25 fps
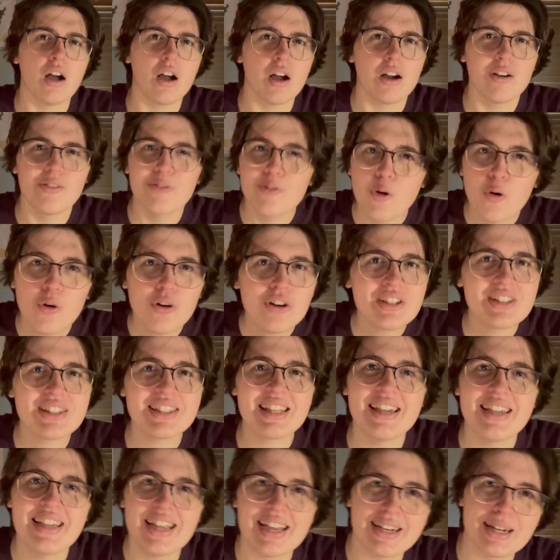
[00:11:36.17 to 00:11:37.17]
Of course,
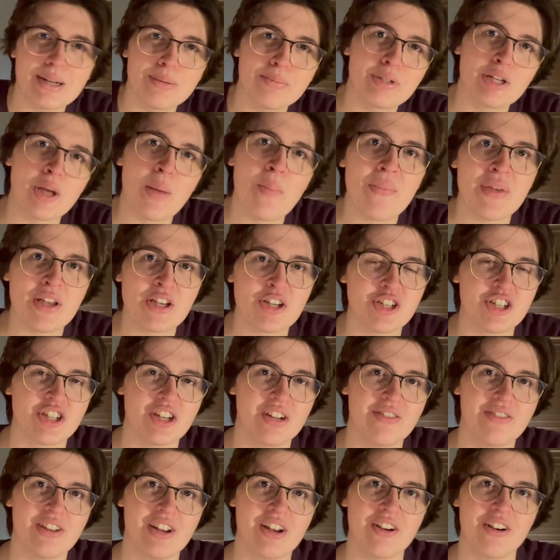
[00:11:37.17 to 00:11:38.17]
they get up to
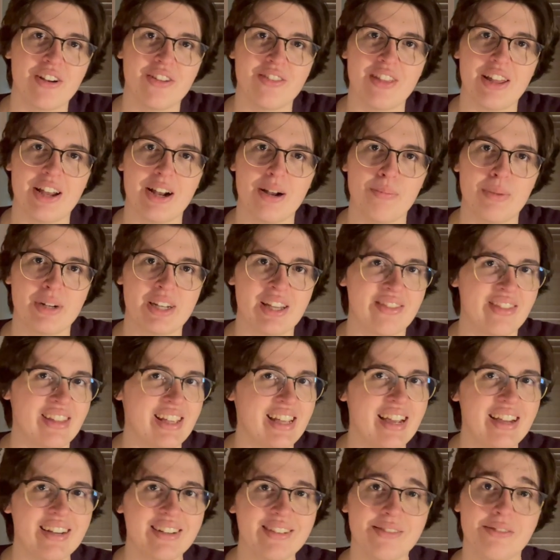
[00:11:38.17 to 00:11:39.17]
mischief here and there, but at
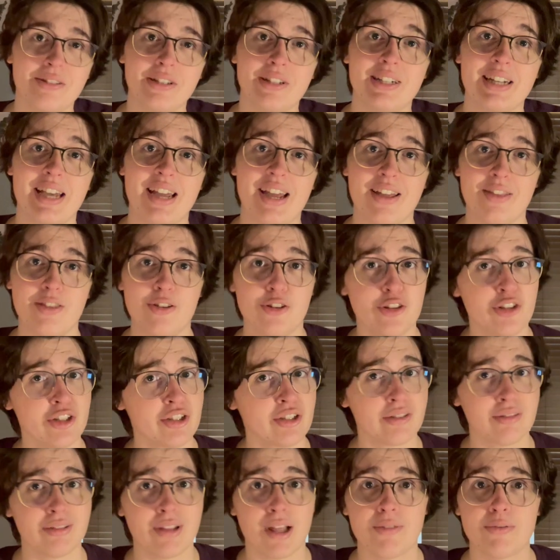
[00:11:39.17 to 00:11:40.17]
the end of the day, they're
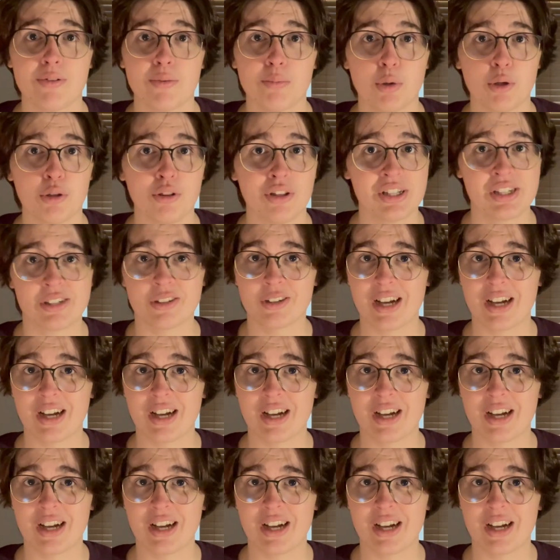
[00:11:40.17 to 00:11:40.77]
just lovable little